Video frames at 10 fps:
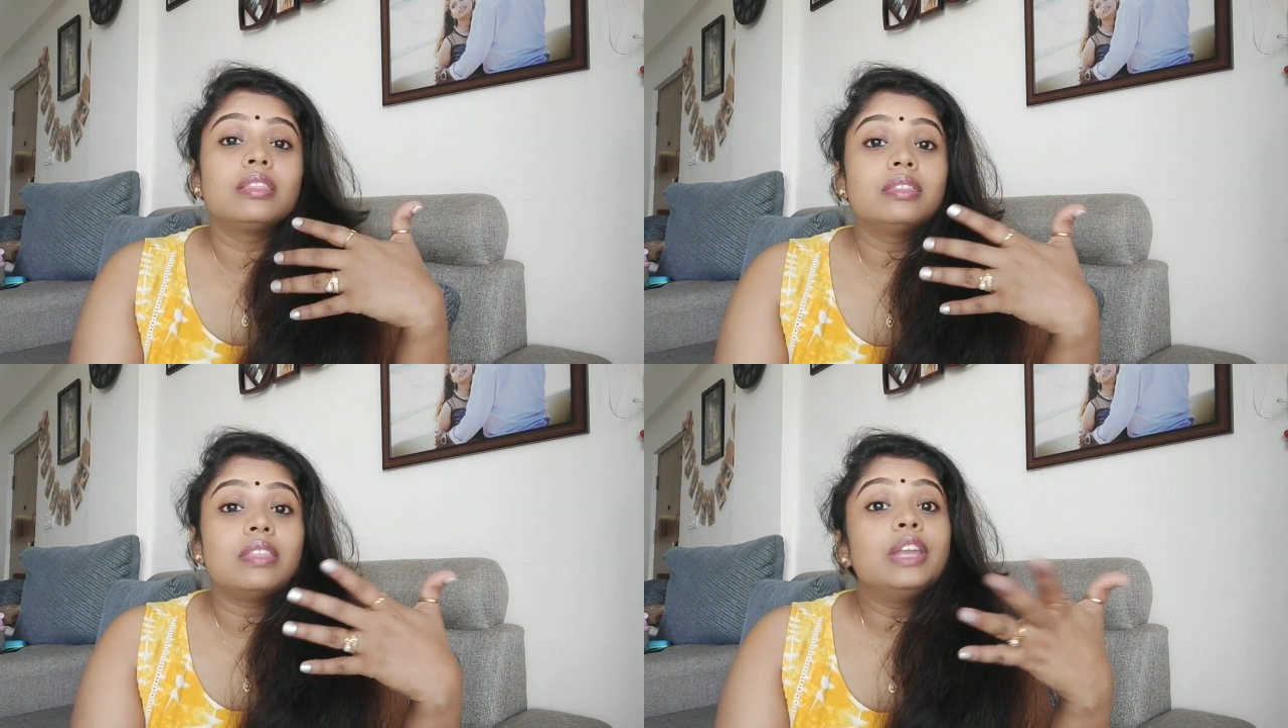
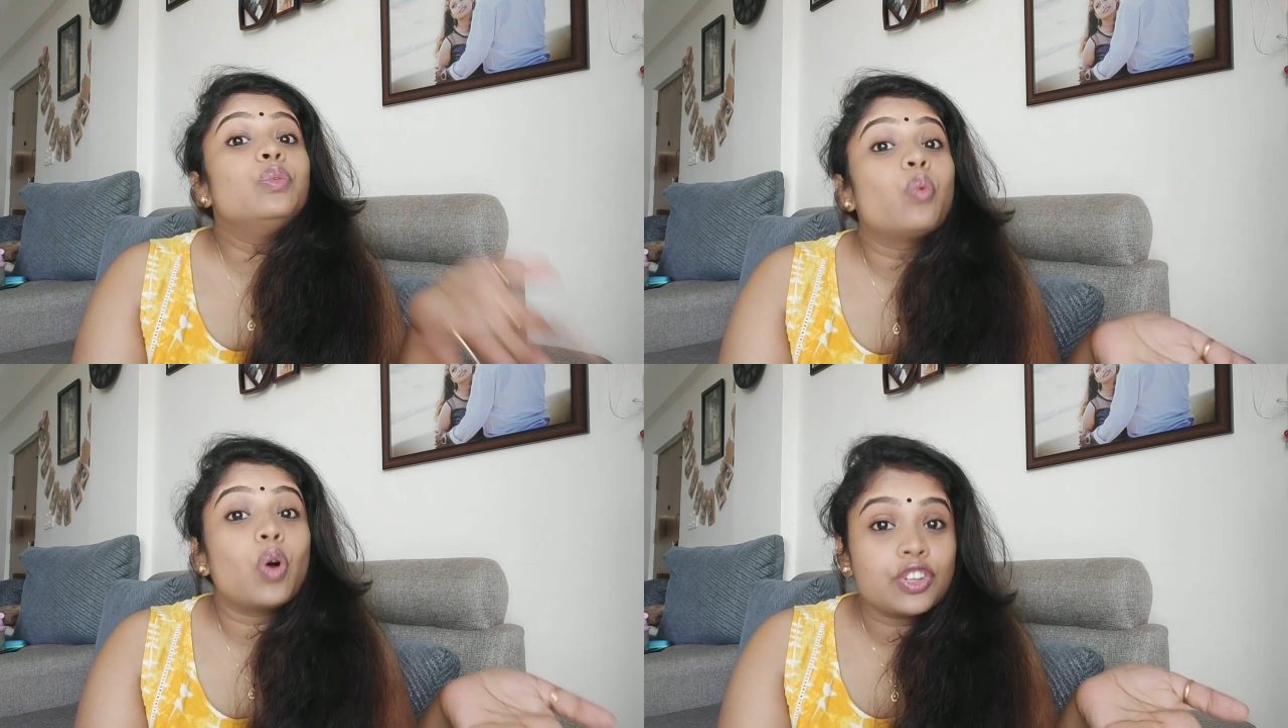
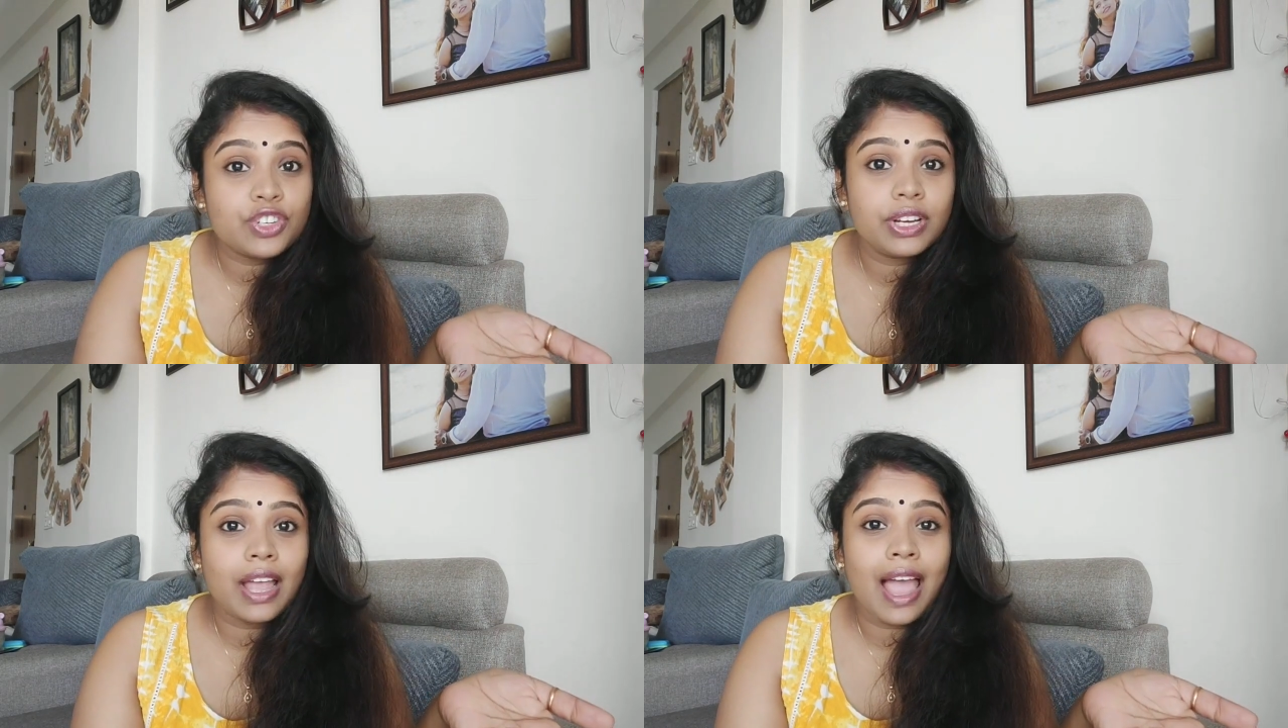Then
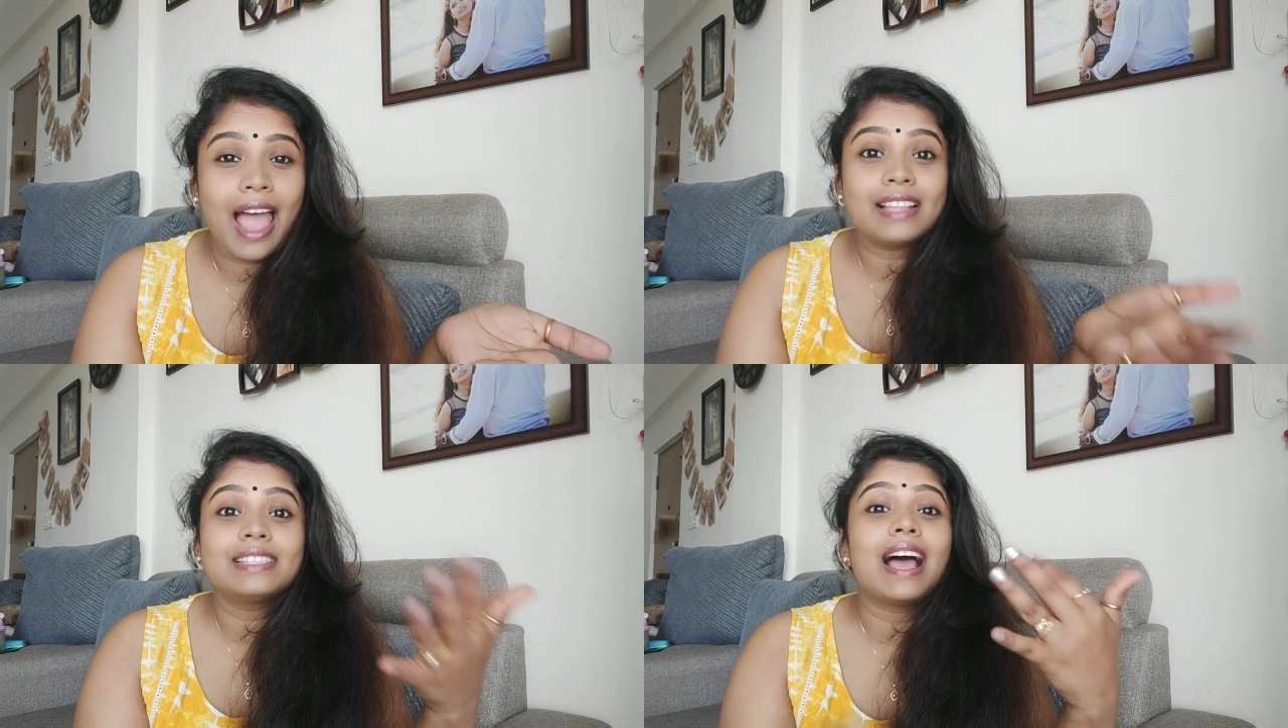washing
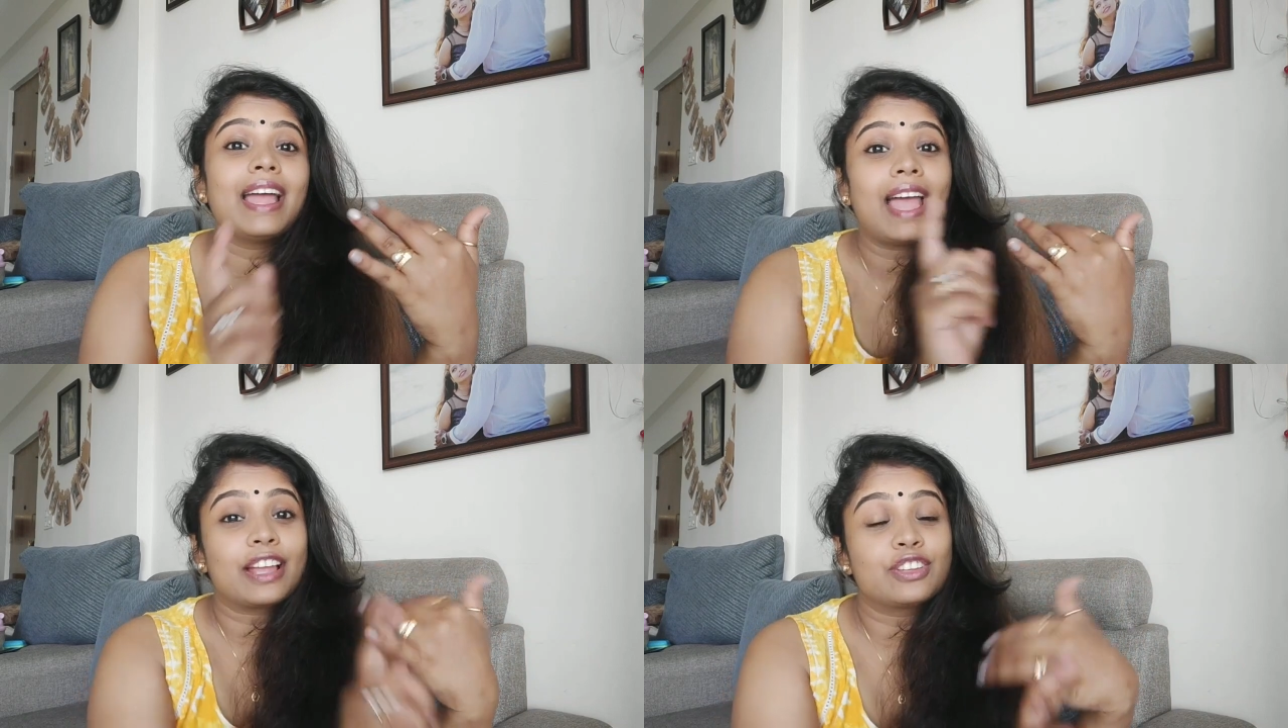hands,
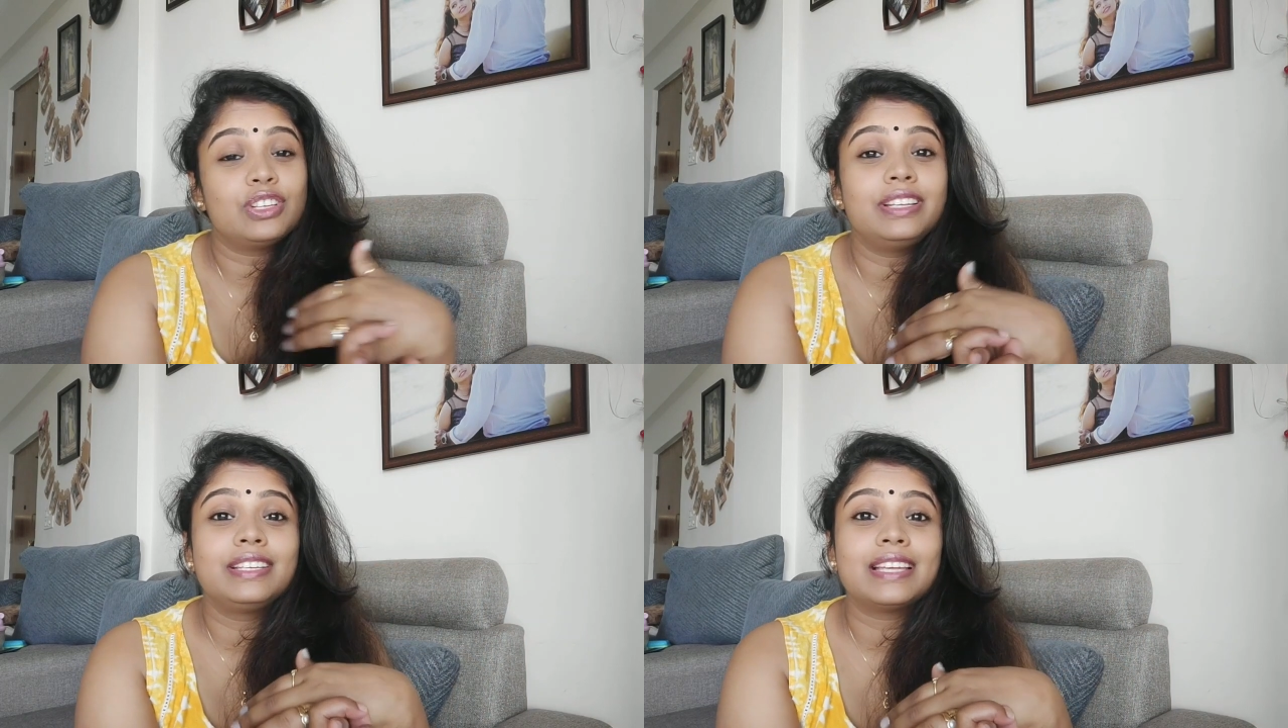I
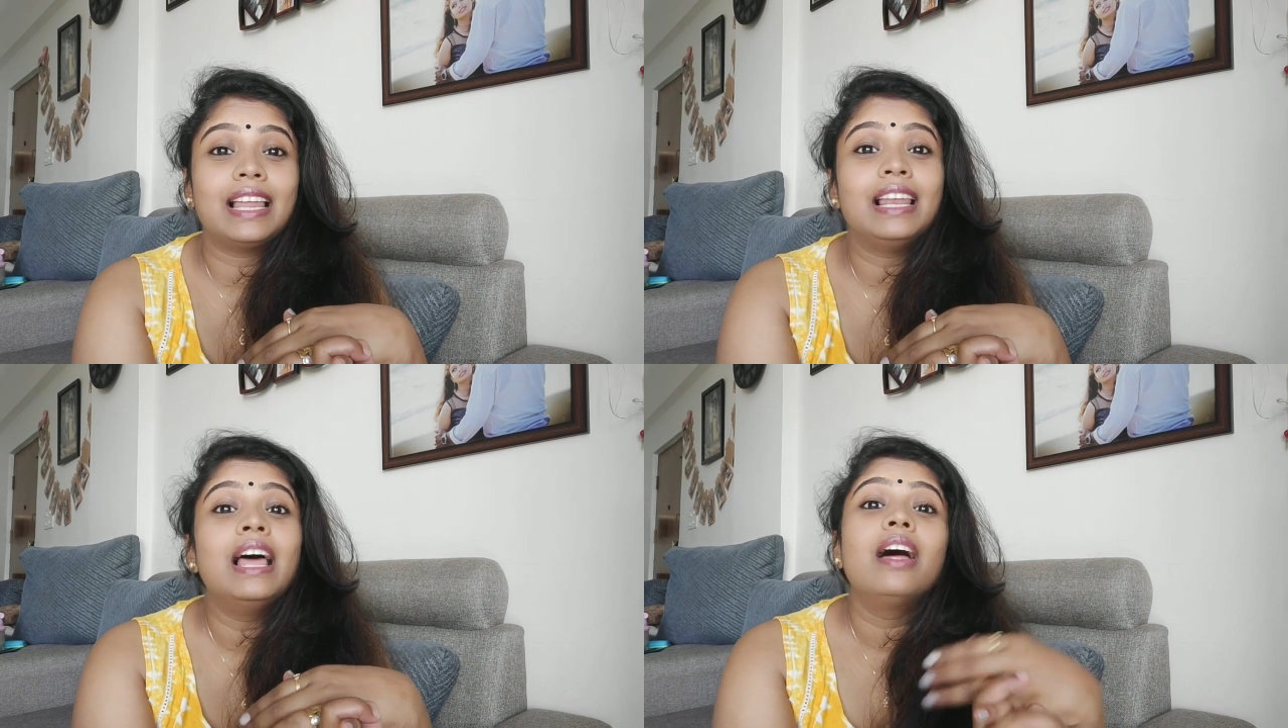actually
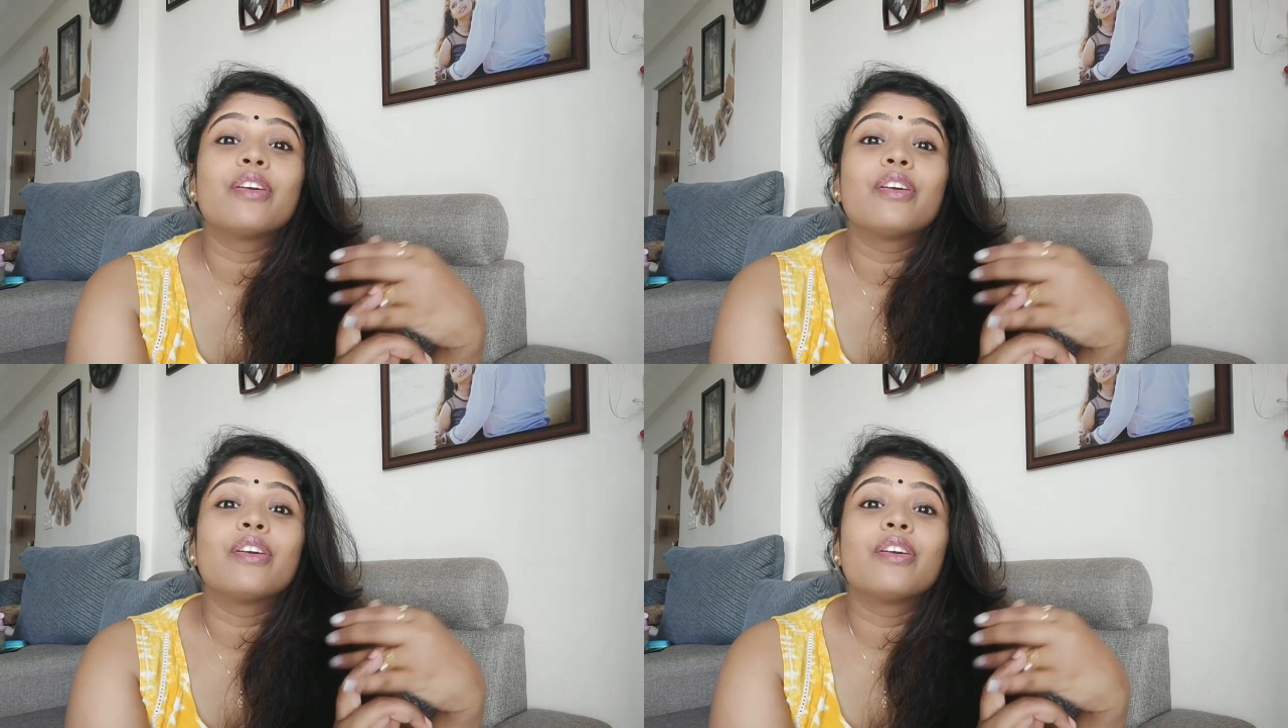tell